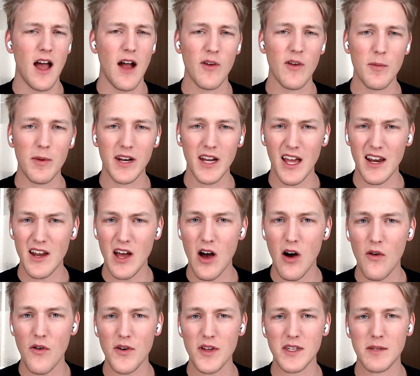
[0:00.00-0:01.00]
Everybody I
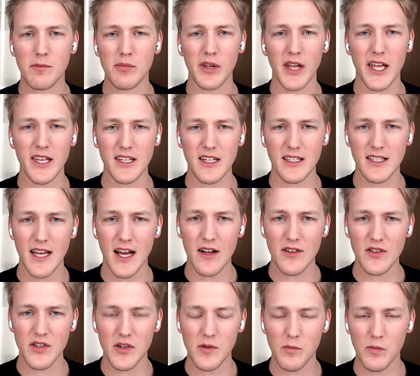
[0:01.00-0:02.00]
know is planting
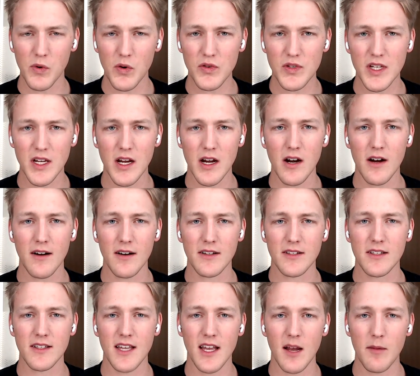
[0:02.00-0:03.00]
down some roots here
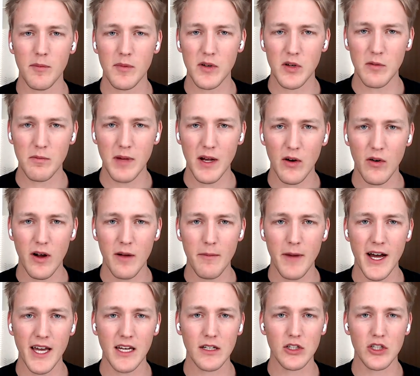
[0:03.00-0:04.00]
to set up new Bitcoin
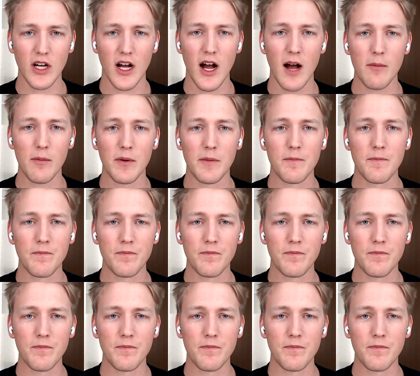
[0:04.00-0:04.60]
mining shop.